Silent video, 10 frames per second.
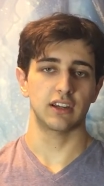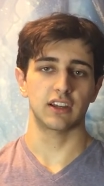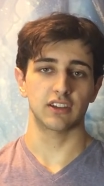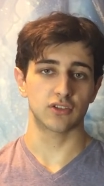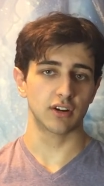
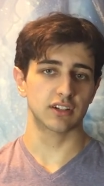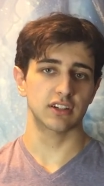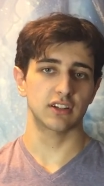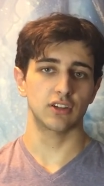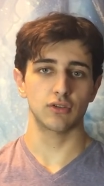In
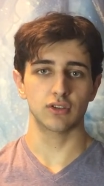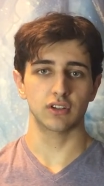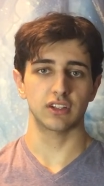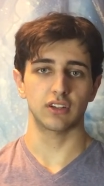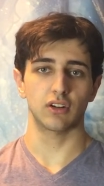constructed,
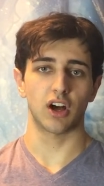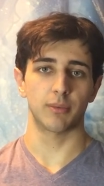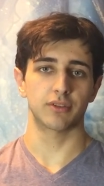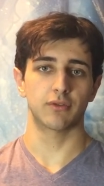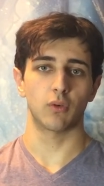usually you'll
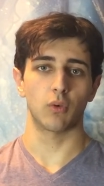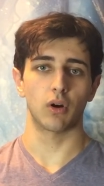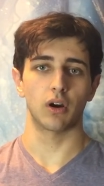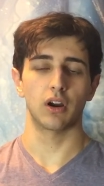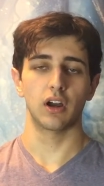opt
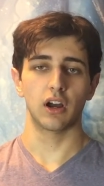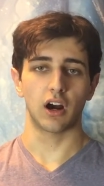for